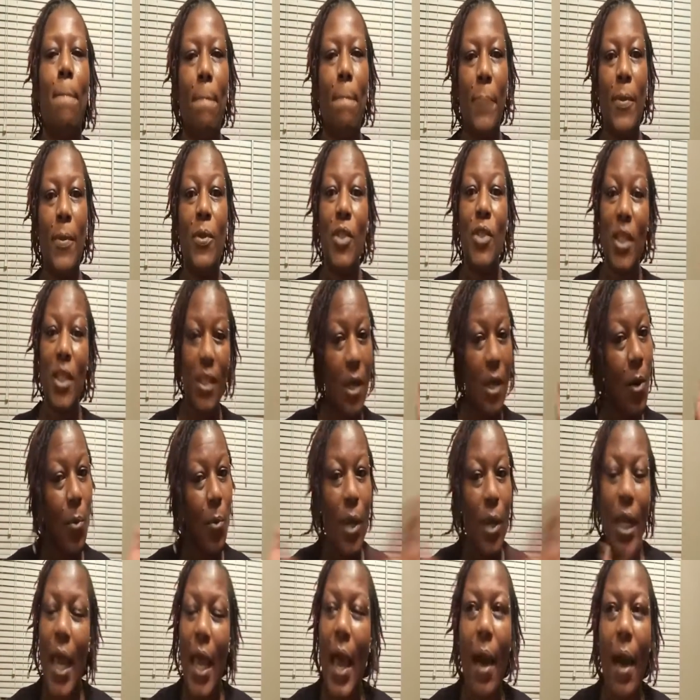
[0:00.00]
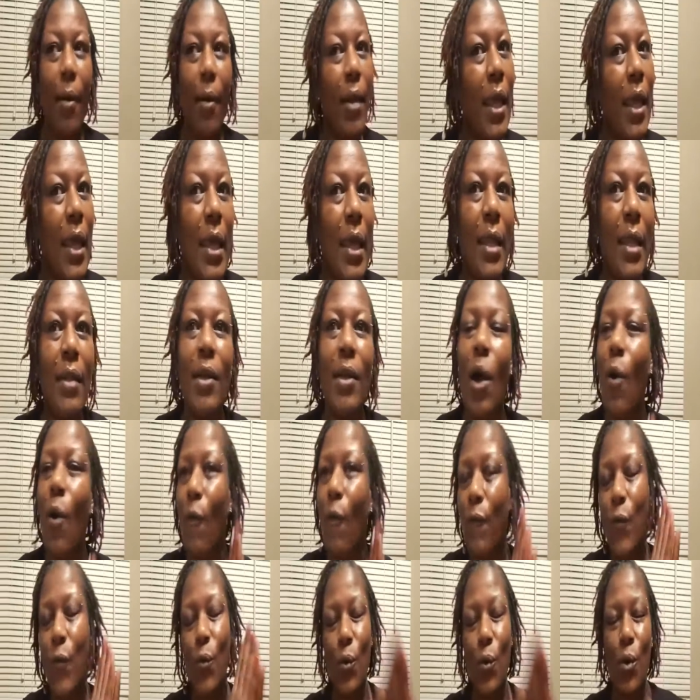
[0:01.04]
you just gonna get out and go
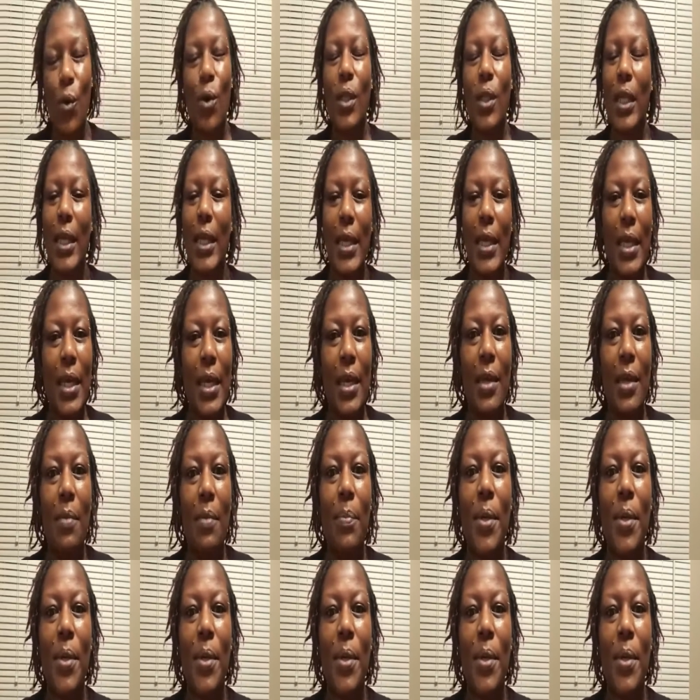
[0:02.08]
full in,